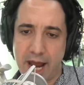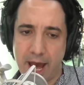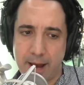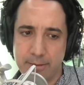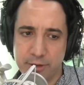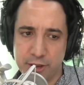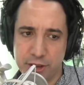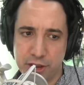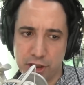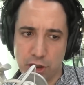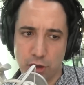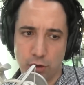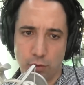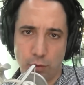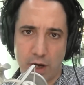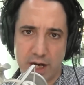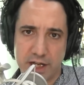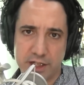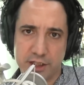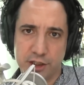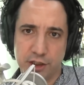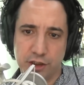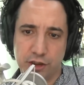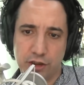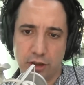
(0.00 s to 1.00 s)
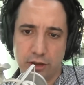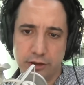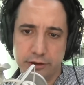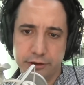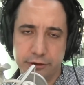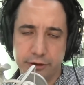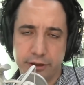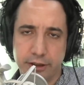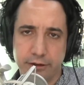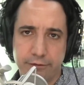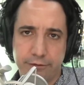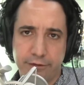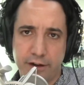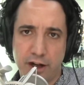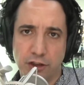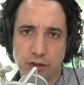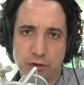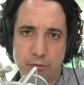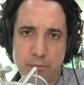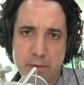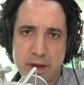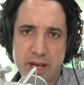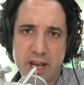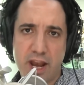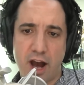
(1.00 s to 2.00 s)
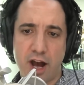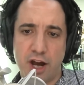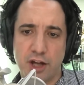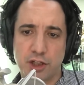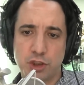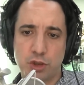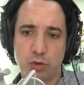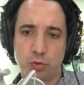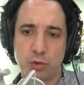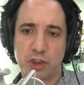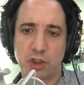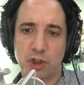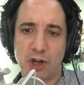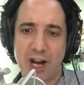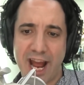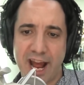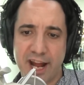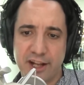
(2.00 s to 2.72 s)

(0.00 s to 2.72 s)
And I'm Joe Weisenthal. You can follow me on Twitter